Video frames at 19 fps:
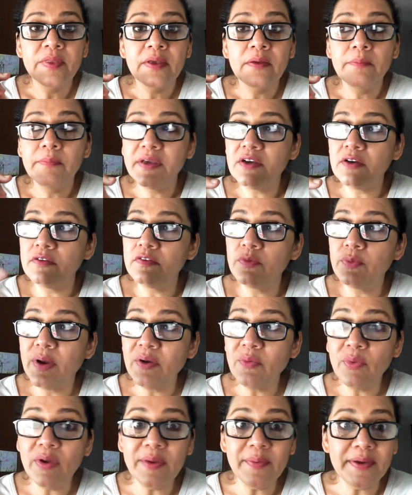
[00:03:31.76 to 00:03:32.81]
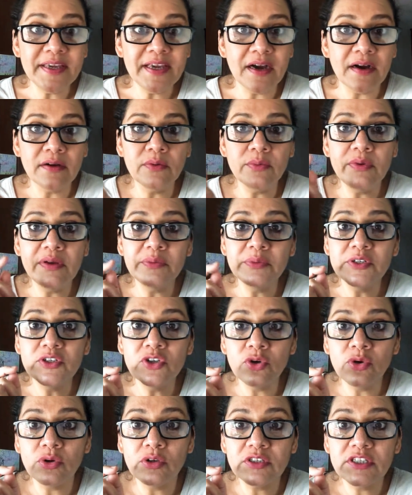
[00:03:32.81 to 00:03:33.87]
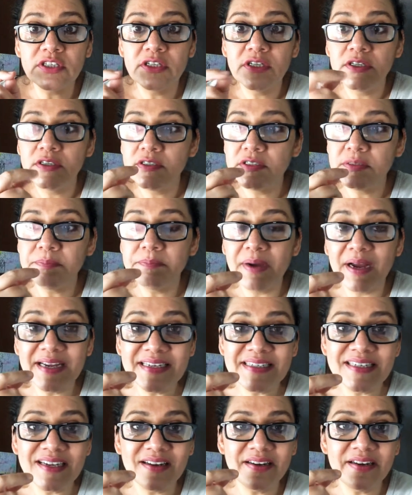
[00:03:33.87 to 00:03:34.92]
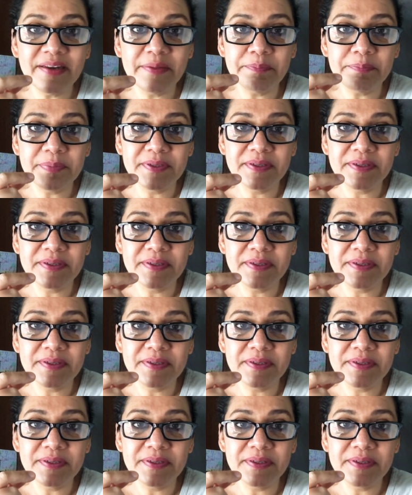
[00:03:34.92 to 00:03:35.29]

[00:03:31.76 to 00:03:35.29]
because when we were young, we were taught to bite our lip,